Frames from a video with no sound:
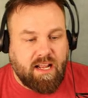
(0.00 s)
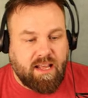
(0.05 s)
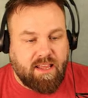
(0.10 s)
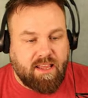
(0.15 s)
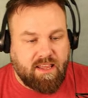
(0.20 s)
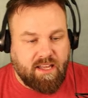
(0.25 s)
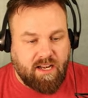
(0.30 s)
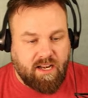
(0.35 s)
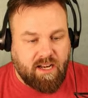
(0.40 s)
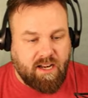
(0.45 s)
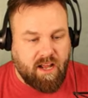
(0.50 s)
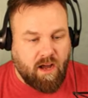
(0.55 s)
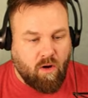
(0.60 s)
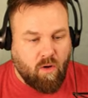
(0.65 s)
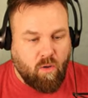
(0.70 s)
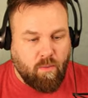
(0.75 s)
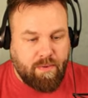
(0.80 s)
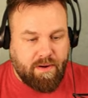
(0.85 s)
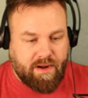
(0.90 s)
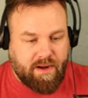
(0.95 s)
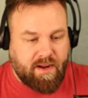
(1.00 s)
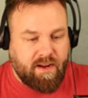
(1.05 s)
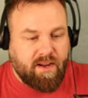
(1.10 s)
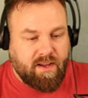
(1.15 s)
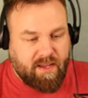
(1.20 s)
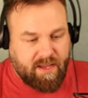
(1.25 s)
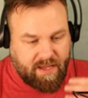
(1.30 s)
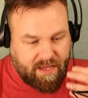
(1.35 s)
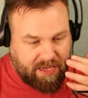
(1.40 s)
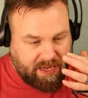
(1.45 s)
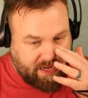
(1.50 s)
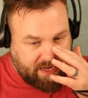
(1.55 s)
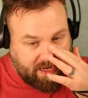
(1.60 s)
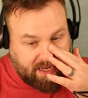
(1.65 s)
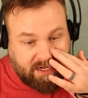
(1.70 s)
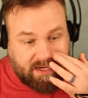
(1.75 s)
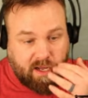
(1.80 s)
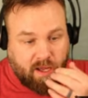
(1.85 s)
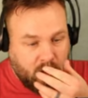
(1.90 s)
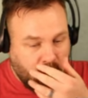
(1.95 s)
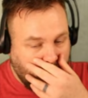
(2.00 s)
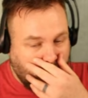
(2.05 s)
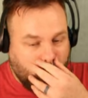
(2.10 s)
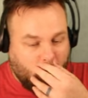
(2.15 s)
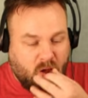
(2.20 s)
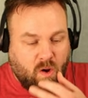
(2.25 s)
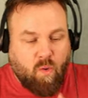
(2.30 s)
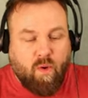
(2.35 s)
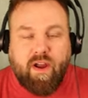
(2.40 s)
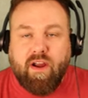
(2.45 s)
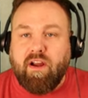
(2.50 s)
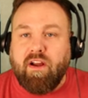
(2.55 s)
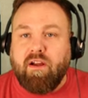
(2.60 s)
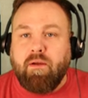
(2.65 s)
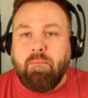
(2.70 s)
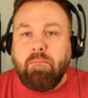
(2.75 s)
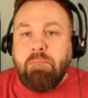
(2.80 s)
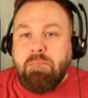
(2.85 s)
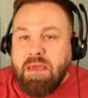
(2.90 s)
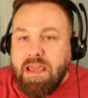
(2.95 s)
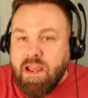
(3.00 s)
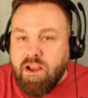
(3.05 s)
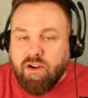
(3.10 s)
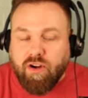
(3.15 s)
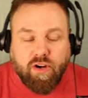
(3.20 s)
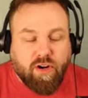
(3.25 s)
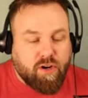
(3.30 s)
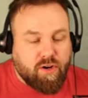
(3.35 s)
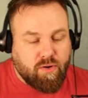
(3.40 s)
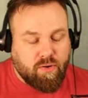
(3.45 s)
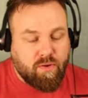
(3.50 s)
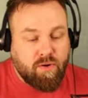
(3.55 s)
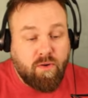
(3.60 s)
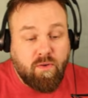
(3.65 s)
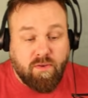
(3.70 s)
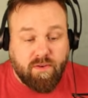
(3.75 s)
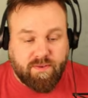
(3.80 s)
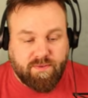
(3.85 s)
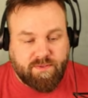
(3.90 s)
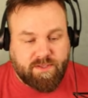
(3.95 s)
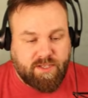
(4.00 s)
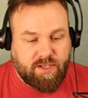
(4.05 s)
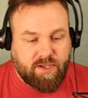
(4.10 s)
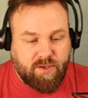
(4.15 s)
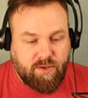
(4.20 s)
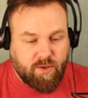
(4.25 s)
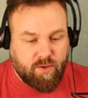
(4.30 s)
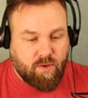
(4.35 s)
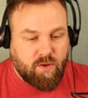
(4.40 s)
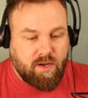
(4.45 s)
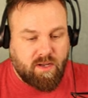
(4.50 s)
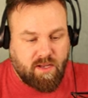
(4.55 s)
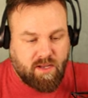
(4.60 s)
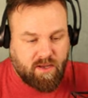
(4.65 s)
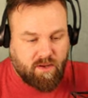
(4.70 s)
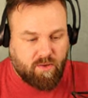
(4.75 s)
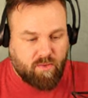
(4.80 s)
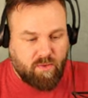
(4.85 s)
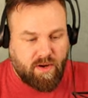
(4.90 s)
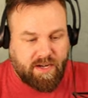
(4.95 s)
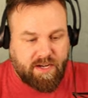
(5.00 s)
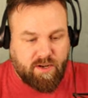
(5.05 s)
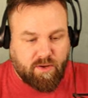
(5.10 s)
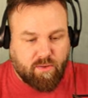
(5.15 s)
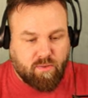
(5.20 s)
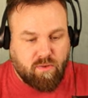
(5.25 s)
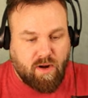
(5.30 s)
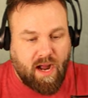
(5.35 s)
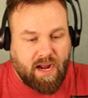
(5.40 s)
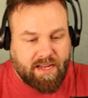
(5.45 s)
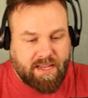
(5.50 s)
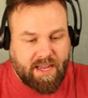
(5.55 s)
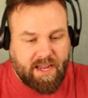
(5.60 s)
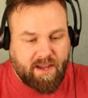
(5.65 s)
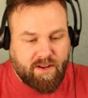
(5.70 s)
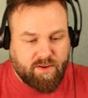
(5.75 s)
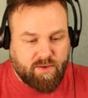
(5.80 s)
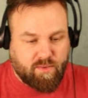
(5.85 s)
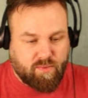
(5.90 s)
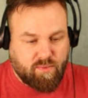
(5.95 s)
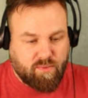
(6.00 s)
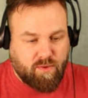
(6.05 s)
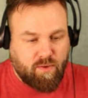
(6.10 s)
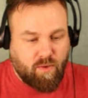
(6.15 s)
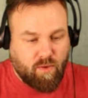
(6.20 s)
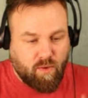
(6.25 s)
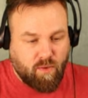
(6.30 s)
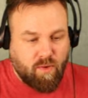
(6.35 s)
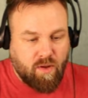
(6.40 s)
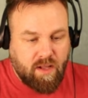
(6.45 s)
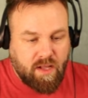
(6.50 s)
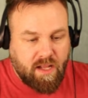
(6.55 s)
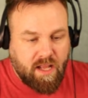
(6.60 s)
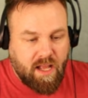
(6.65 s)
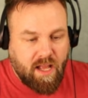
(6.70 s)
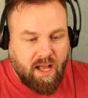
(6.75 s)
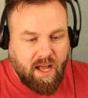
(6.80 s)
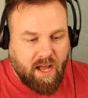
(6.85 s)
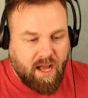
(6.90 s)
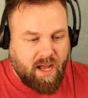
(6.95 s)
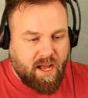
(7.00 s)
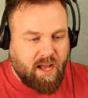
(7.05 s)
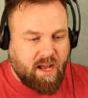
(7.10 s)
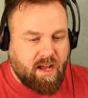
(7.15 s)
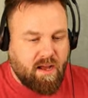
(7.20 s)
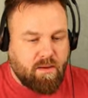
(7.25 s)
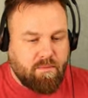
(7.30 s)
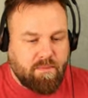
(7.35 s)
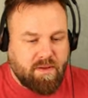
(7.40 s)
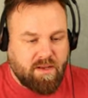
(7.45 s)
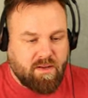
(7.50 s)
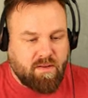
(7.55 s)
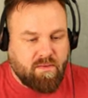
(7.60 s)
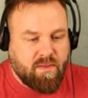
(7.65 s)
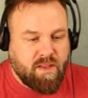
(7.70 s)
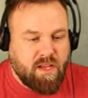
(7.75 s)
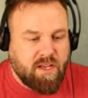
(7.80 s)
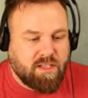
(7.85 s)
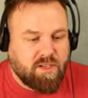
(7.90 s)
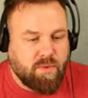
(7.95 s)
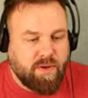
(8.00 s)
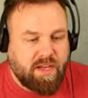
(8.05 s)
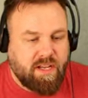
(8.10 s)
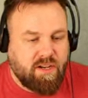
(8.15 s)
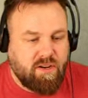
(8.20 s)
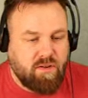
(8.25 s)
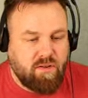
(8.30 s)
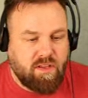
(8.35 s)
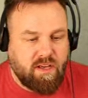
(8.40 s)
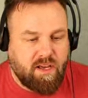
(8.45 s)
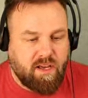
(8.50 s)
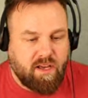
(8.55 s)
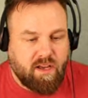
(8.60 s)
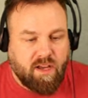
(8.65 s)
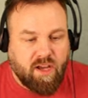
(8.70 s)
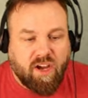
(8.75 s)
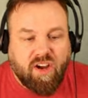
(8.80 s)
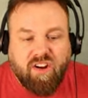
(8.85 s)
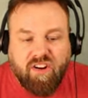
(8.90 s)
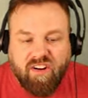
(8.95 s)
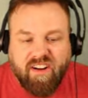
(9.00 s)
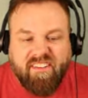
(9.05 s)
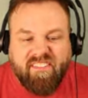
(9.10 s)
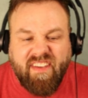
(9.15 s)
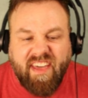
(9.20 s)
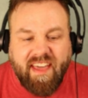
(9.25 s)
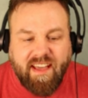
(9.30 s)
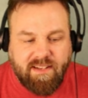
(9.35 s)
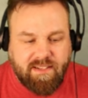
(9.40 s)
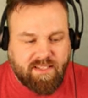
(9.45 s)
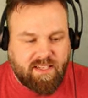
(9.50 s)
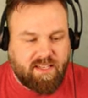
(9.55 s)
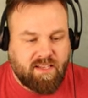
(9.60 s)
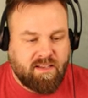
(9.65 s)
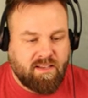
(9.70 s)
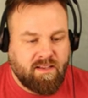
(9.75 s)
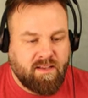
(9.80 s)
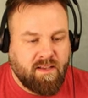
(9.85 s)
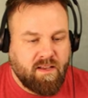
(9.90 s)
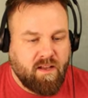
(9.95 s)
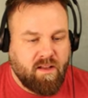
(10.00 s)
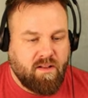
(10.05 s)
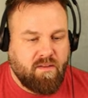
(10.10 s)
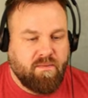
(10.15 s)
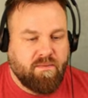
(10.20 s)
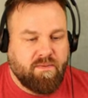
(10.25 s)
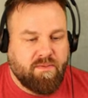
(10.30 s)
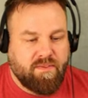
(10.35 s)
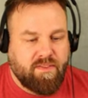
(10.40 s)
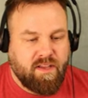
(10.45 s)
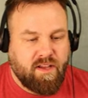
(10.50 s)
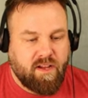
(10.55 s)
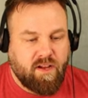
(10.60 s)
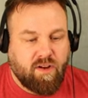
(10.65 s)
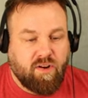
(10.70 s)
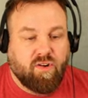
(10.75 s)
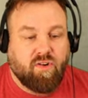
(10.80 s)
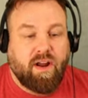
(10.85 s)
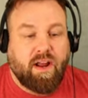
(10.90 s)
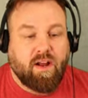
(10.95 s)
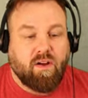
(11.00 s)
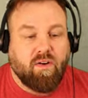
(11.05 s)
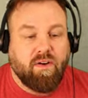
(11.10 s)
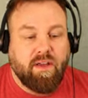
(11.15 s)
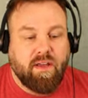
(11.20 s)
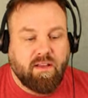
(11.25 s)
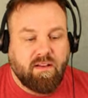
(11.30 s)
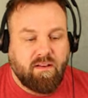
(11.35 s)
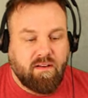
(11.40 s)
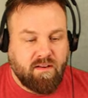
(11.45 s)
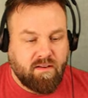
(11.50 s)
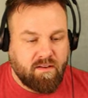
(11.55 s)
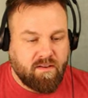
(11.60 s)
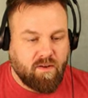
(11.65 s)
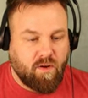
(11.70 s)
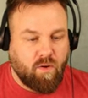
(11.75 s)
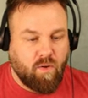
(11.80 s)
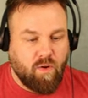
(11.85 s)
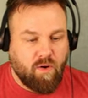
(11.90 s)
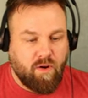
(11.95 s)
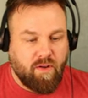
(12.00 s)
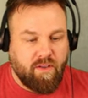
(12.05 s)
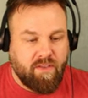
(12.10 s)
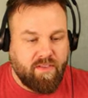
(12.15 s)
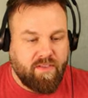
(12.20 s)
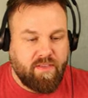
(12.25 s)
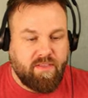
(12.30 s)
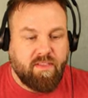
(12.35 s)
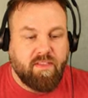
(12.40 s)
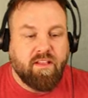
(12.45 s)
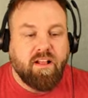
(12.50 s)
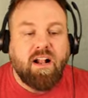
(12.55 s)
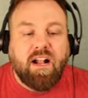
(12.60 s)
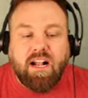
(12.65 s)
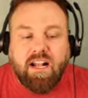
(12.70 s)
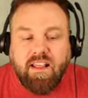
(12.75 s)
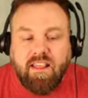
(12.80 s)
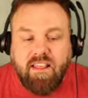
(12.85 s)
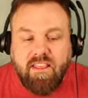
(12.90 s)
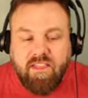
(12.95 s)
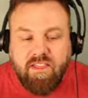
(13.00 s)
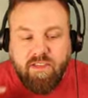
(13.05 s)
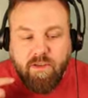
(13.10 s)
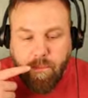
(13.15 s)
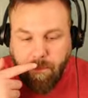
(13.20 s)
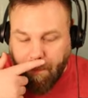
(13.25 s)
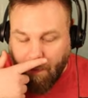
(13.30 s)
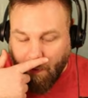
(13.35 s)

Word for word: the lobby, and we're a meager crew of two, ready to rock and roll. So we could do the crevette, the requiem, or the